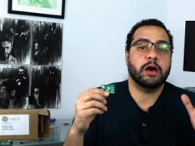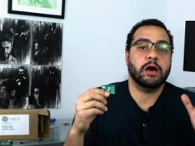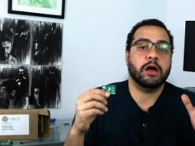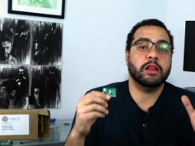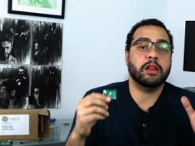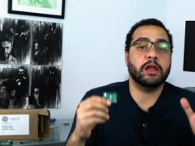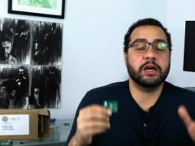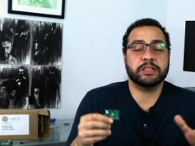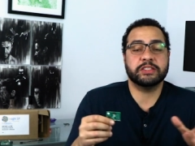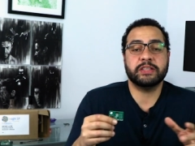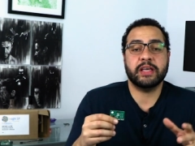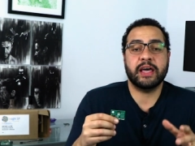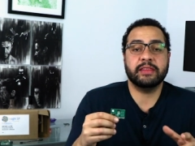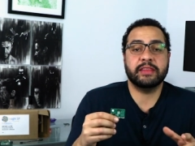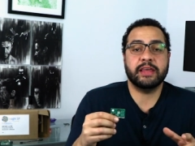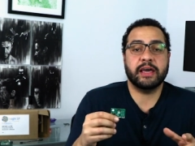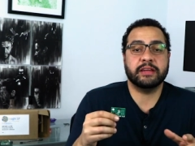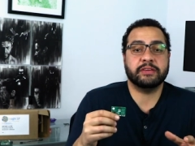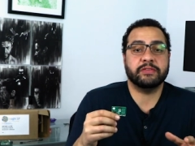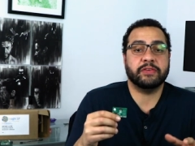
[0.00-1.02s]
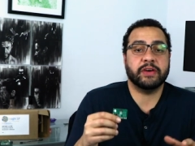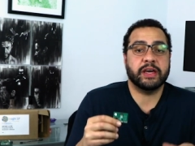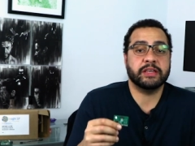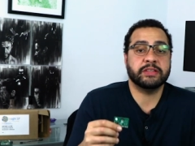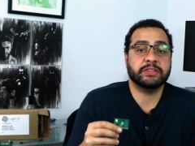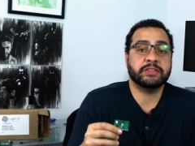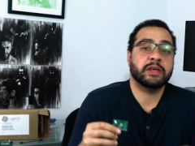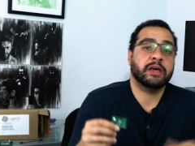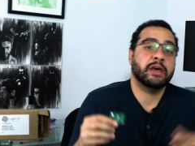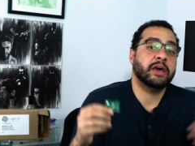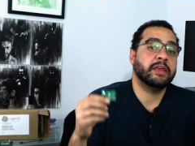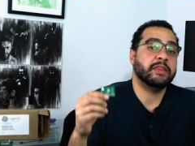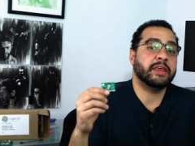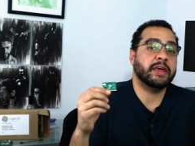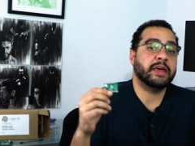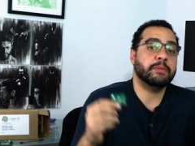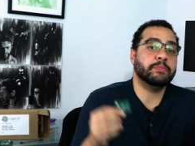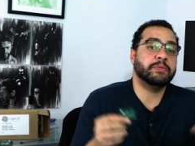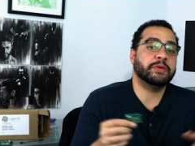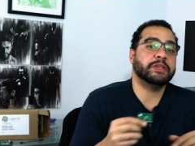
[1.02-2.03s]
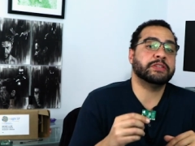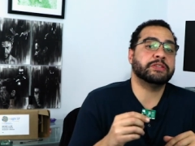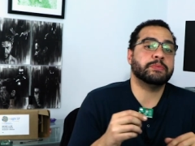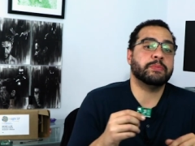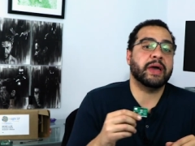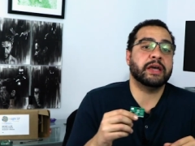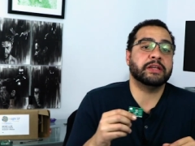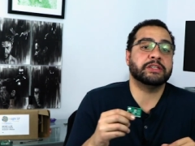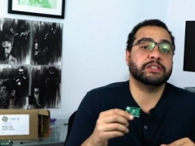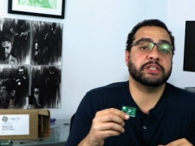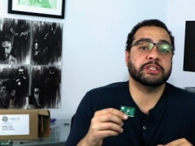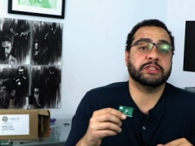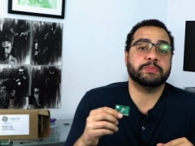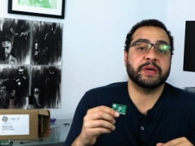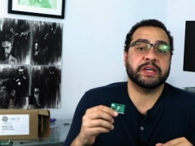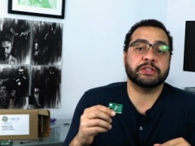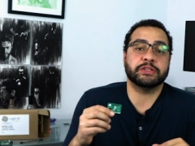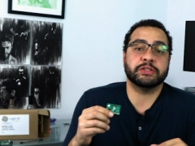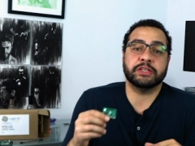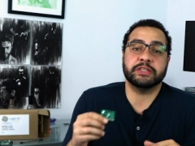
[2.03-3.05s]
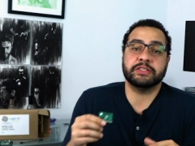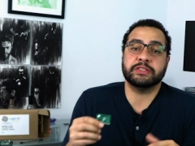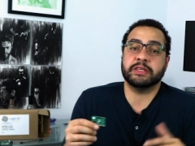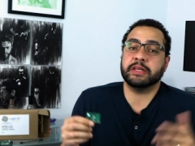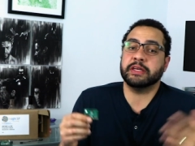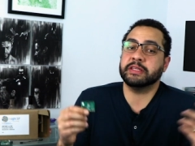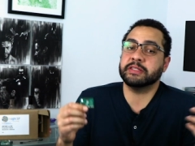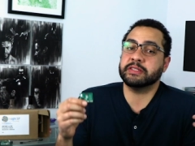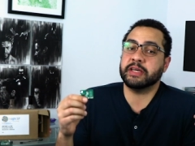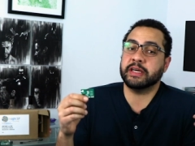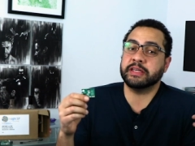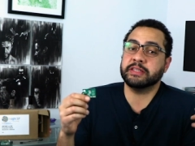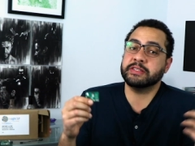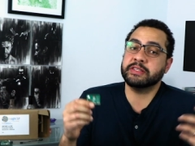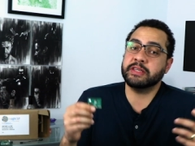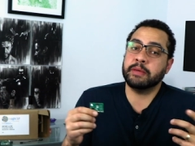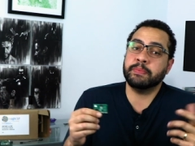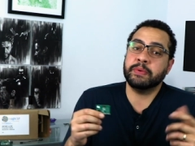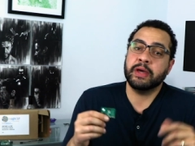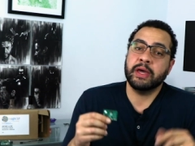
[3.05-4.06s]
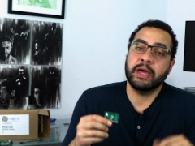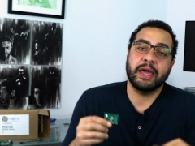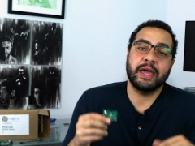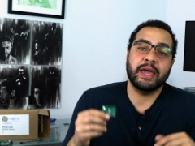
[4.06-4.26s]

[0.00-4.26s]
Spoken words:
Alongside that device, the impedance matching specialists at Inside SiP